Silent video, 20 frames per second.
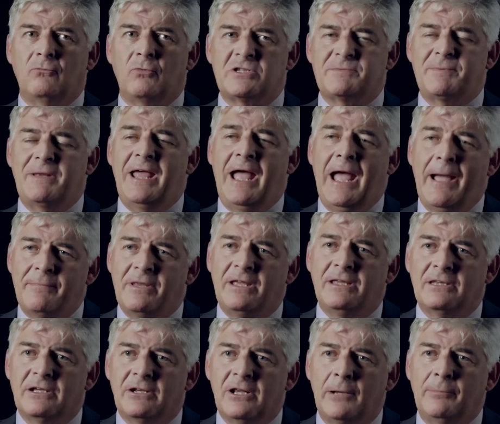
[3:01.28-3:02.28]
What's been happening
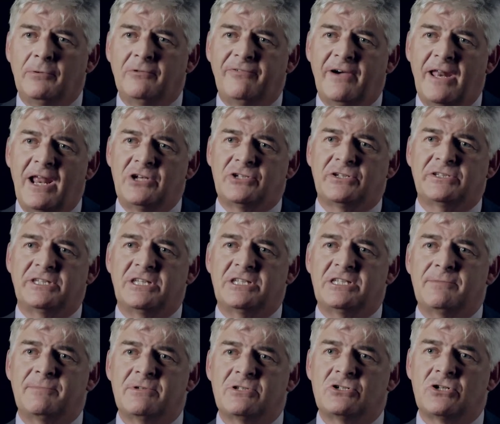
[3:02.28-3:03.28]
in the global financial
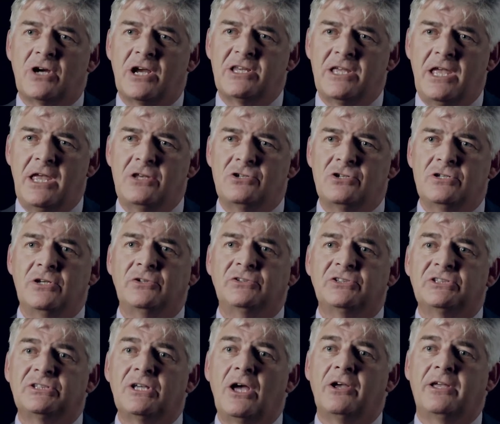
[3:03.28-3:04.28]
system is try to introduce
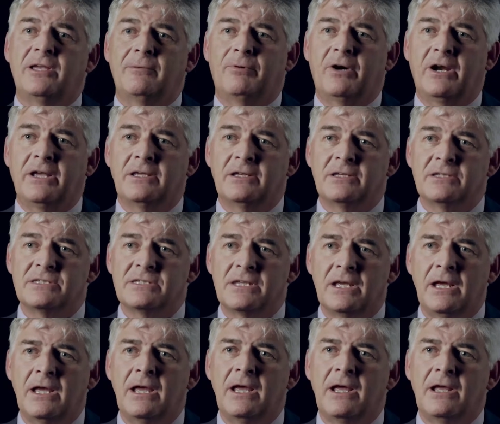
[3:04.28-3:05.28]
circuit breakers
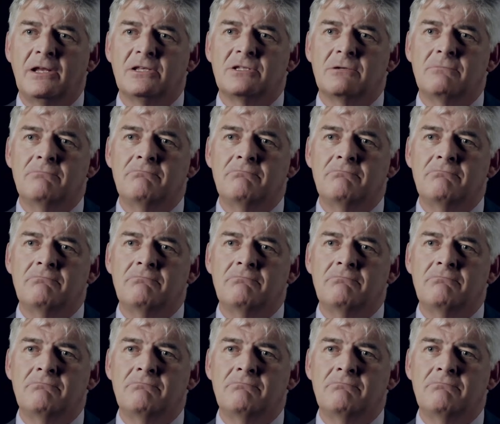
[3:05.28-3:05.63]
to